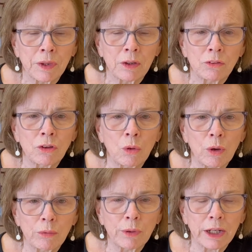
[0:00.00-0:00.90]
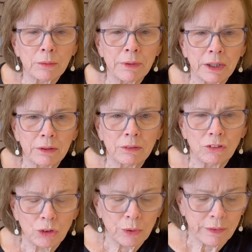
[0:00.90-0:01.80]
So I recommend
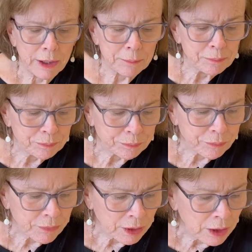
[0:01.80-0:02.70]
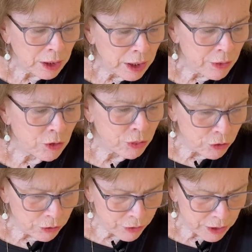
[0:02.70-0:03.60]
doing that. The
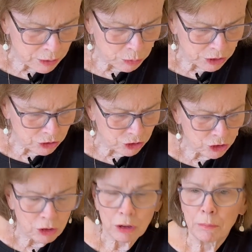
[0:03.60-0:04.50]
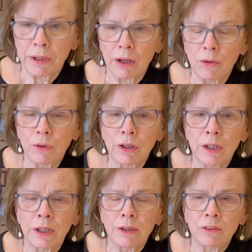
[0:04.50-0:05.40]
third thing I wanted to talk about
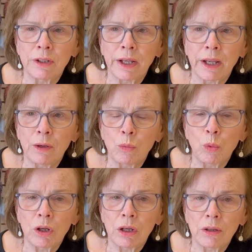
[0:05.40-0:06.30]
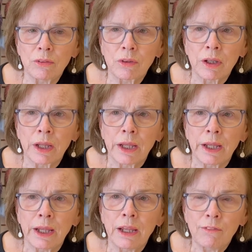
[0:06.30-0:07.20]
today was,
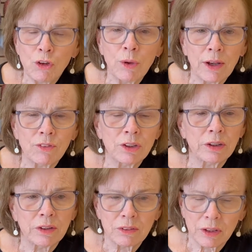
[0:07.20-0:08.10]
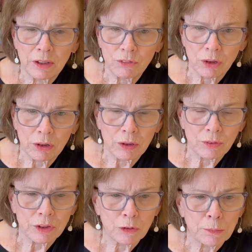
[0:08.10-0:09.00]
if you haven't done this, and I've gone
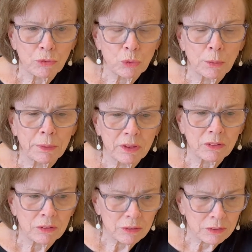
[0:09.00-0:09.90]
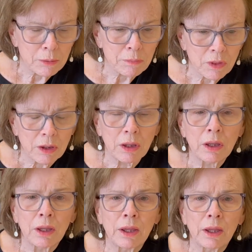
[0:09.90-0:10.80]
over this before, but this is something
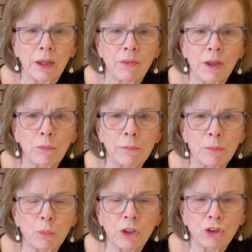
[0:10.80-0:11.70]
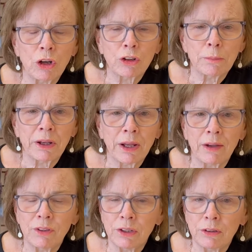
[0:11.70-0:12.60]
that, remember, we talked about
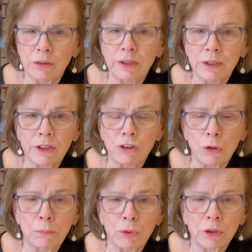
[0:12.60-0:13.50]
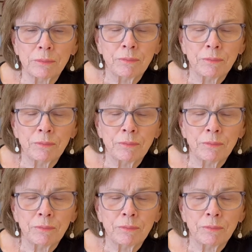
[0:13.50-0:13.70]
having a knitting notebook.